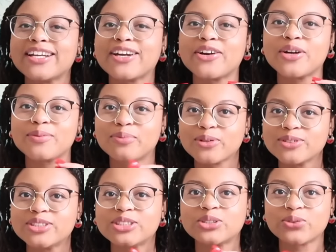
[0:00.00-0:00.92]
like her
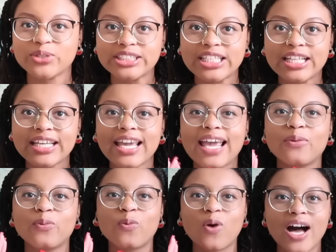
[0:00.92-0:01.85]
approach to storytelling
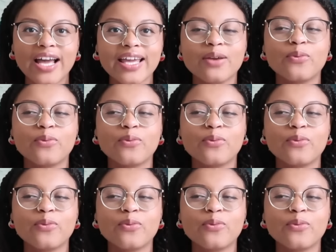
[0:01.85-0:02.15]
and why